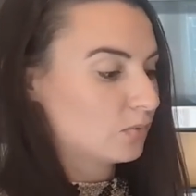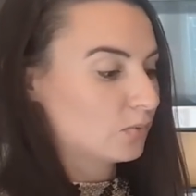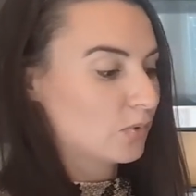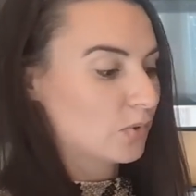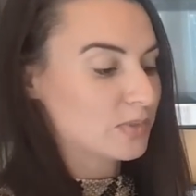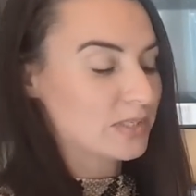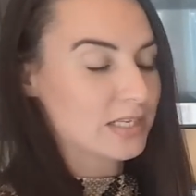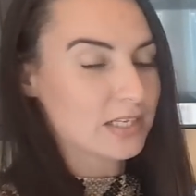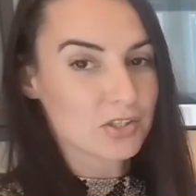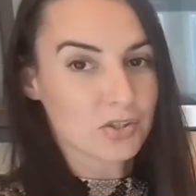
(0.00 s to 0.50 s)

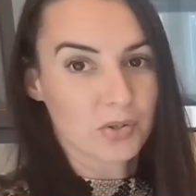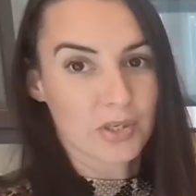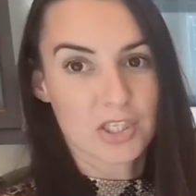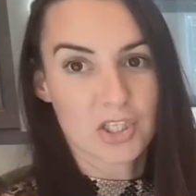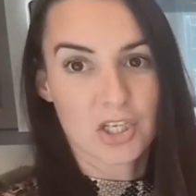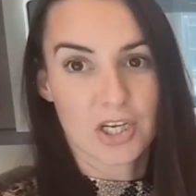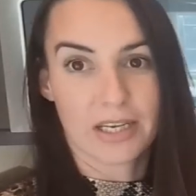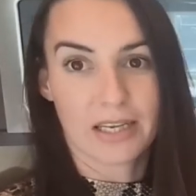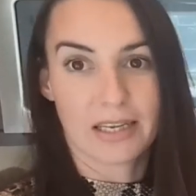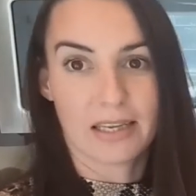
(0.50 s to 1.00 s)
rotisserie
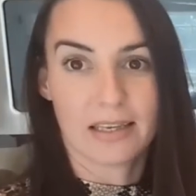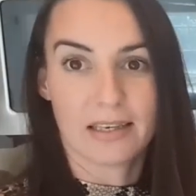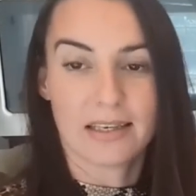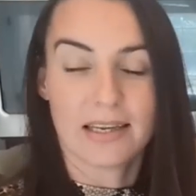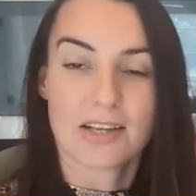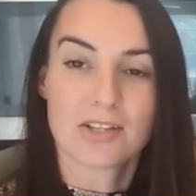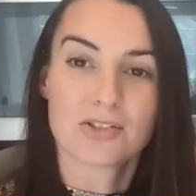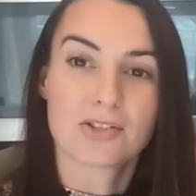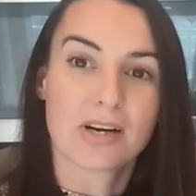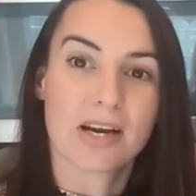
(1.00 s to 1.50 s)
chicken
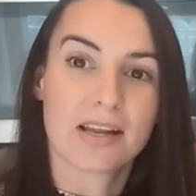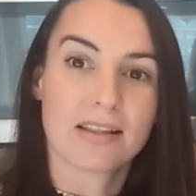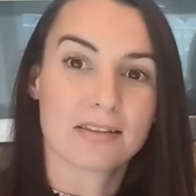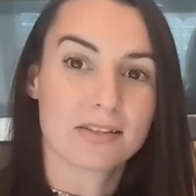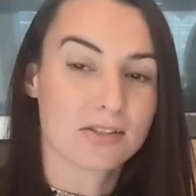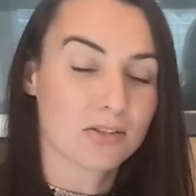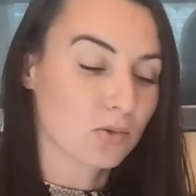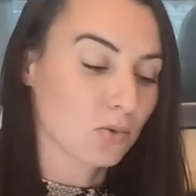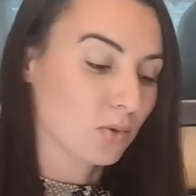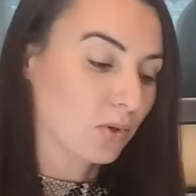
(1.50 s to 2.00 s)
yesterday at
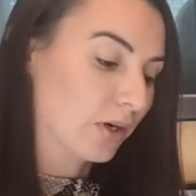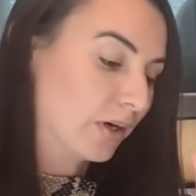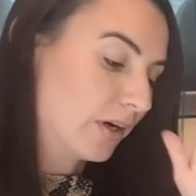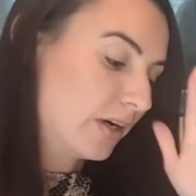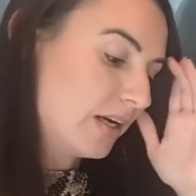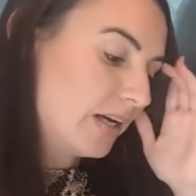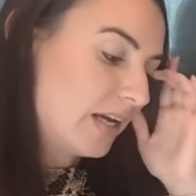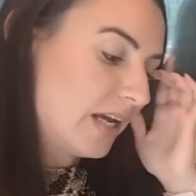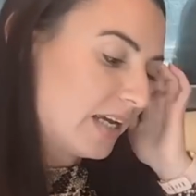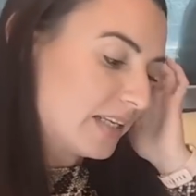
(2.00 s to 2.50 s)
the
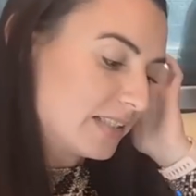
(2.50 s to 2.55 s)
store,